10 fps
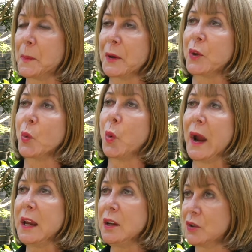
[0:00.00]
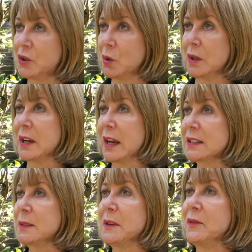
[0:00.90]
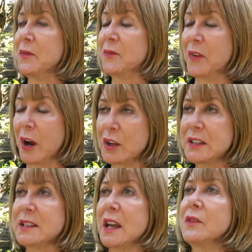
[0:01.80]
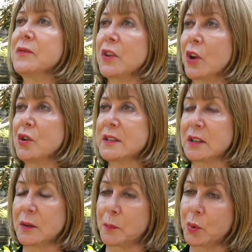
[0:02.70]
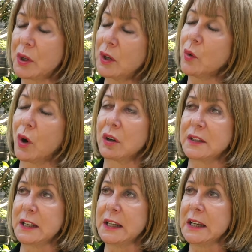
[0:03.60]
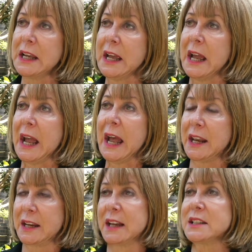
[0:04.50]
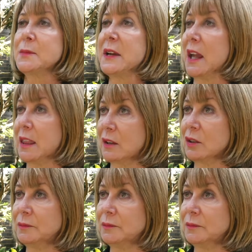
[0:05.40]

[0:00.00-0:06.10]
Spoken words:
But the way you do it, it has to be very safe for those that are put in quarantine, and it has to be ethical.